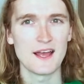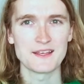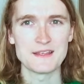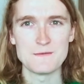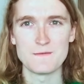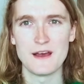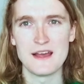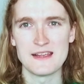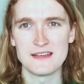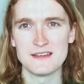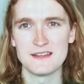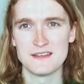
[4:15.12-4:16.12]
I can
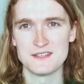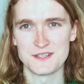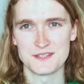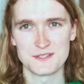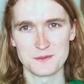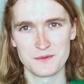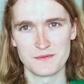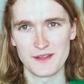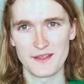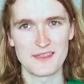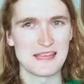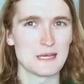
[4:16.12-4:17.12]
find and just sort of
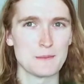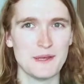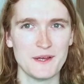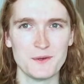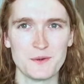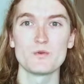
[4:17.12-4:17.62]
like think about.